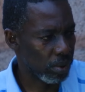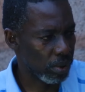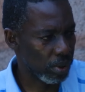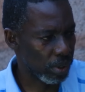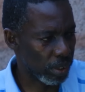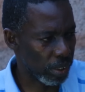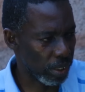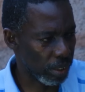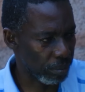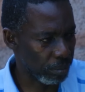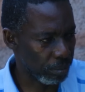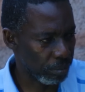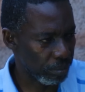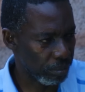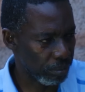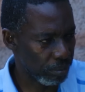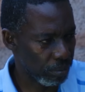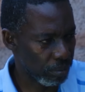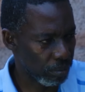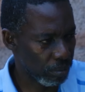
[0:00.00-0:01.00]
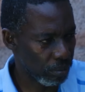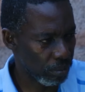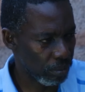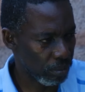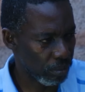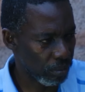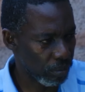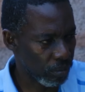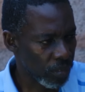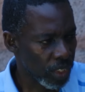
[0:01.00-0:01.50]
Okay.
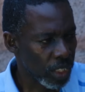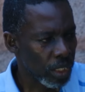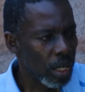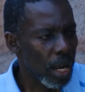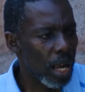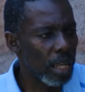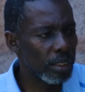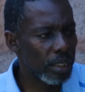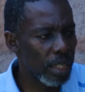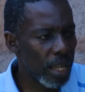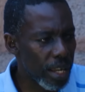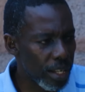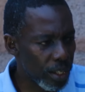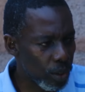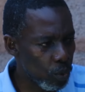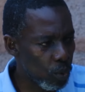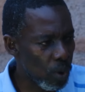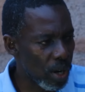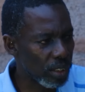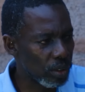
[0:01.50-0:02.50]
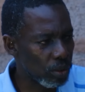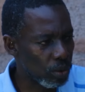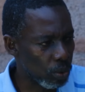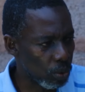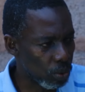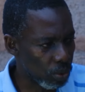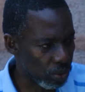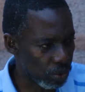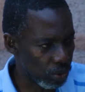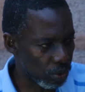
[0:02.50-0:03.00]
Has anyone
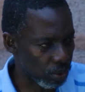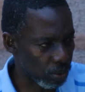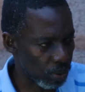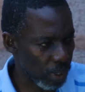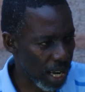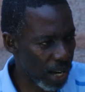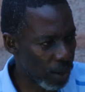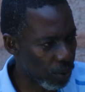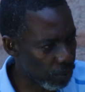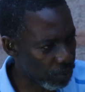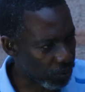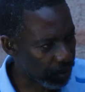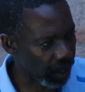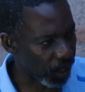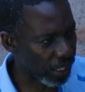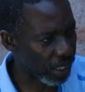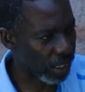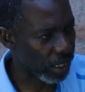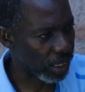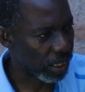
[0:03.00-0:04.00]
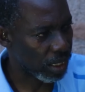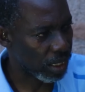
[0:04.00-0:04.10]
told you out there